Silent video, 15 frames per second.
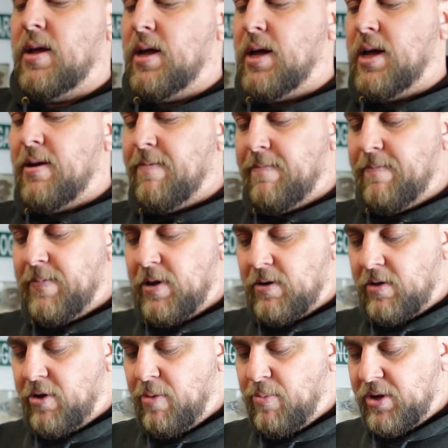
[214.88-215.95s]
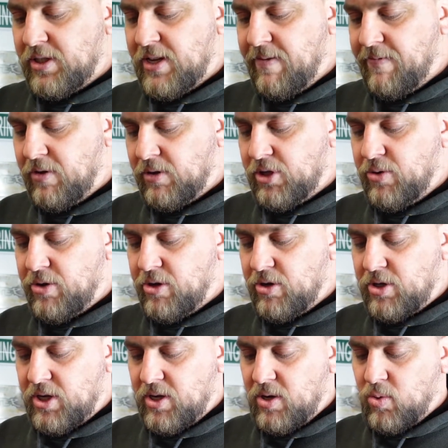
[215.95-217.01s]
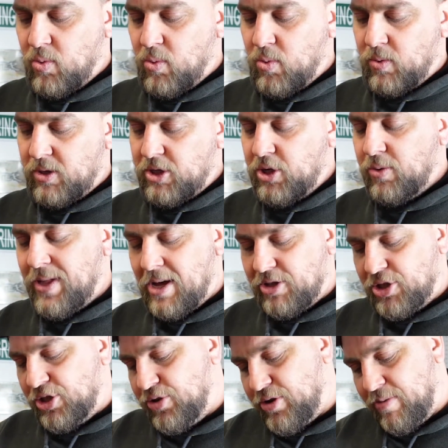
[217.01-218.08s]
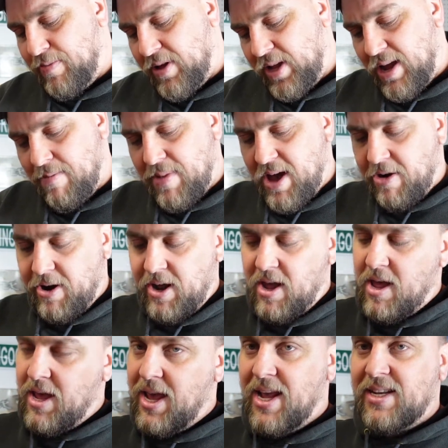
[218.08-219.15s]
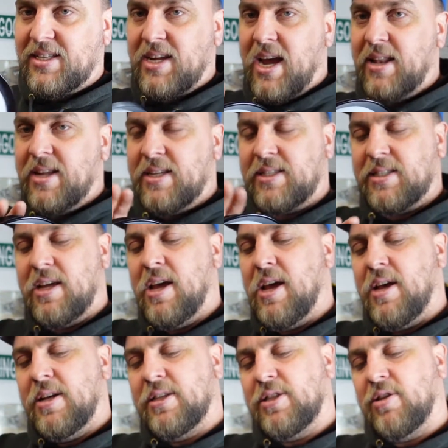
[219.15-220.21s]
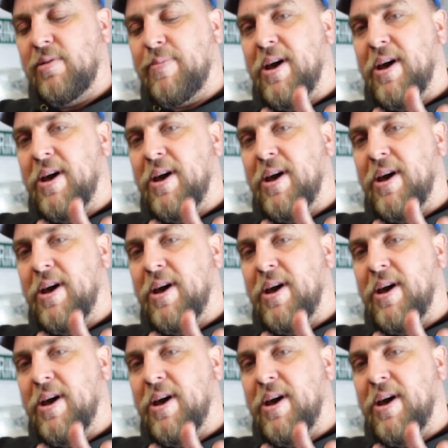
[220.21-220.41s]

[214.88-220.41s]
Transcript: um, 3.7 volt, 200, 2,200 milliamp battery inside this. So the